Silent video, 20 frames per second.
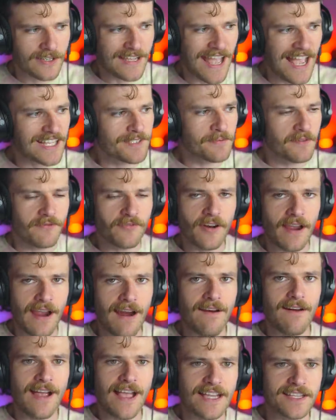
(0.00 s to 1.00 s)
gasping for
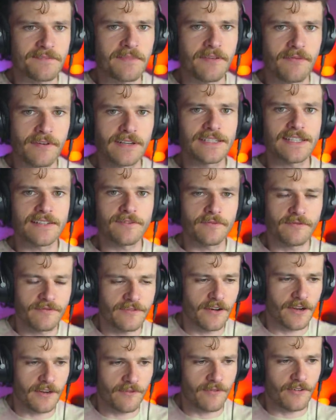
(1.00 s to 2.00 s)
air has me really
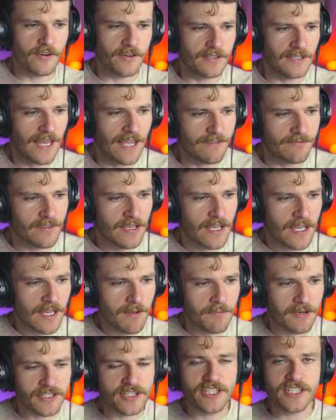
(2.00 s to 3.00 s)
fearing for her life.
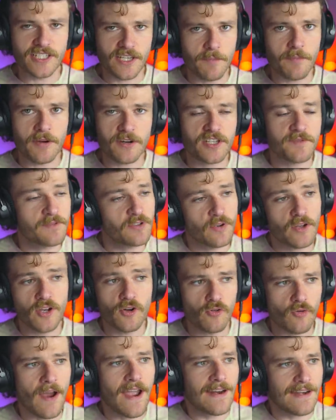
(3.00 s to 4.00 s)
But she appears to be
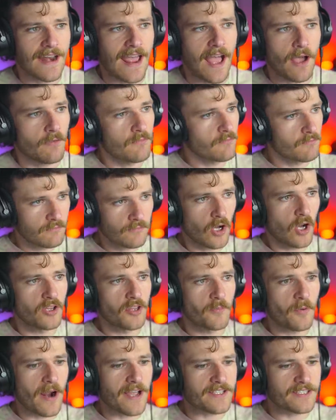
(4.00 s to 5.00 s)
doing great now. On
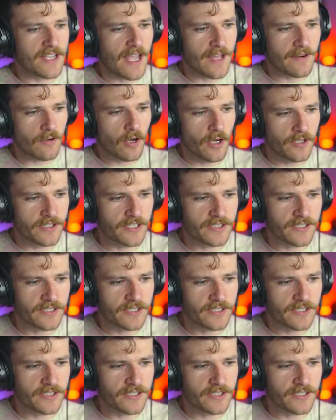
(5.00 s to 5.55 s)
the bright side, on